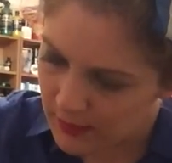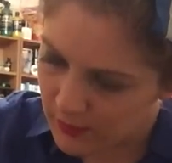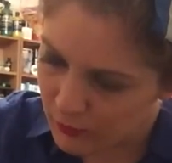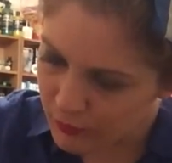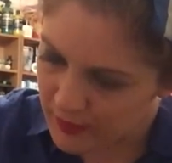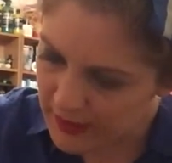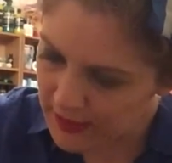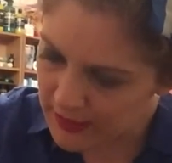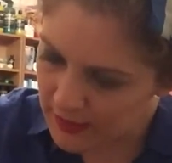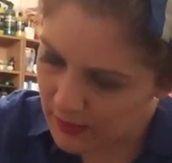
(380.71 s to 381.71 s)

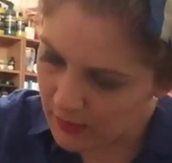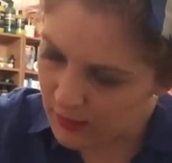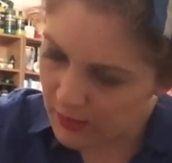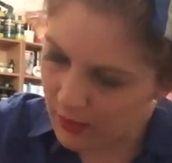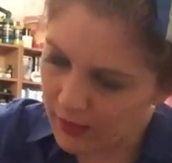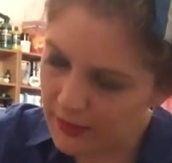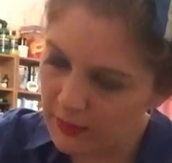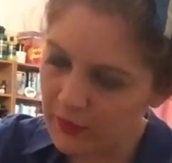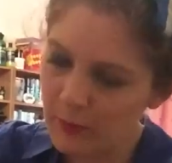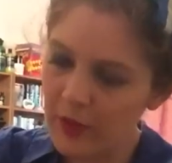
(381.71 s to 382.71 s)
really light.
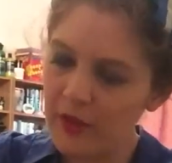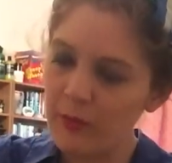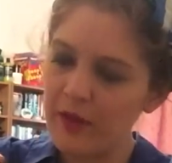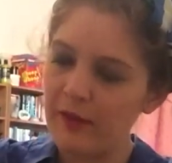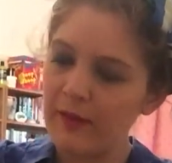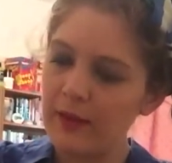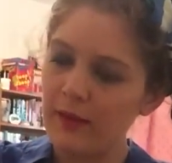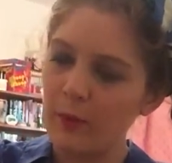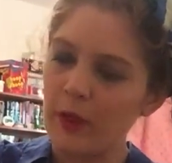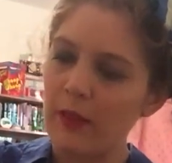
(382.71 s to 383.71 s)
You might not even be able to see
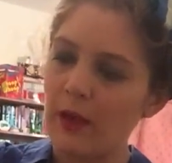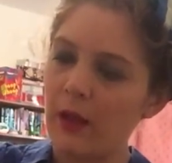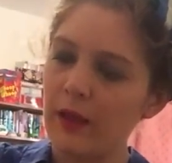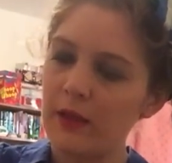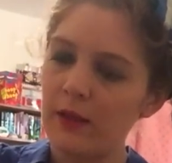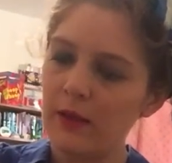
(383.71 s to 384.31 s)
this one in the light.